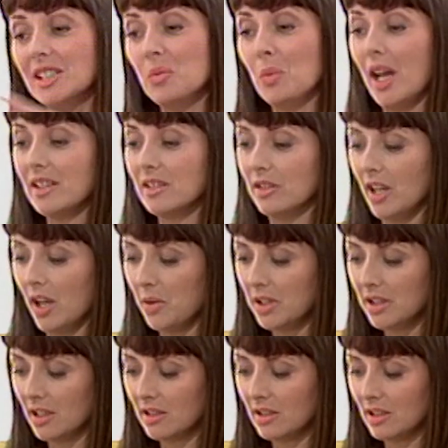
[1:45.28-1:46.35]
it wet? No,
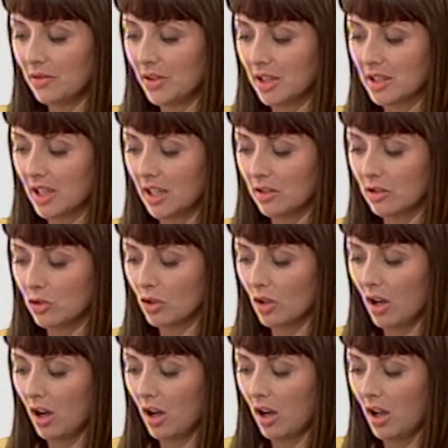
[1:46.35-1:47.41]
it isn't. If I take the
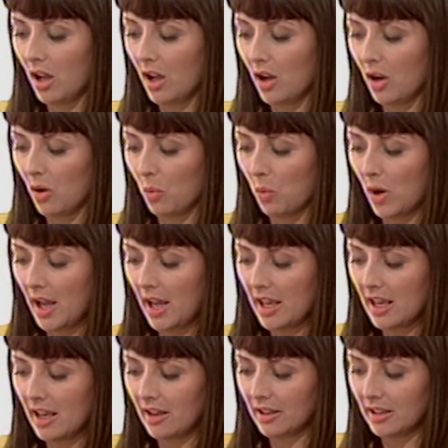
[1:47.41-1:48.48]
jar
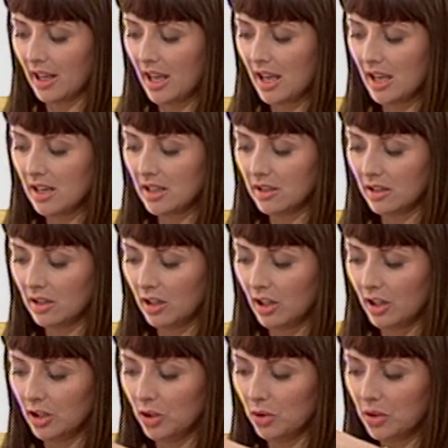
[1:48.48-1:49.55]
away again.
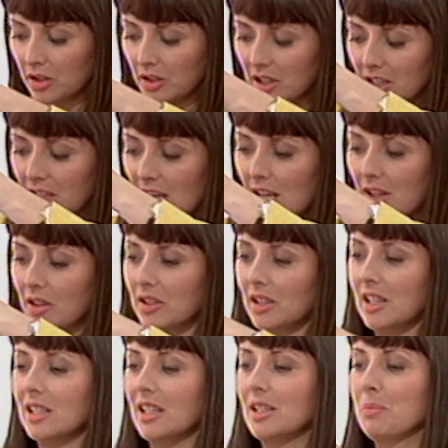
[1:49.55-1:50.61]
You can see that
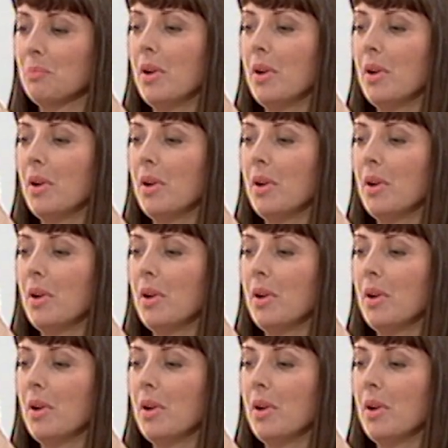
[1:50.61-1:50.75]
it is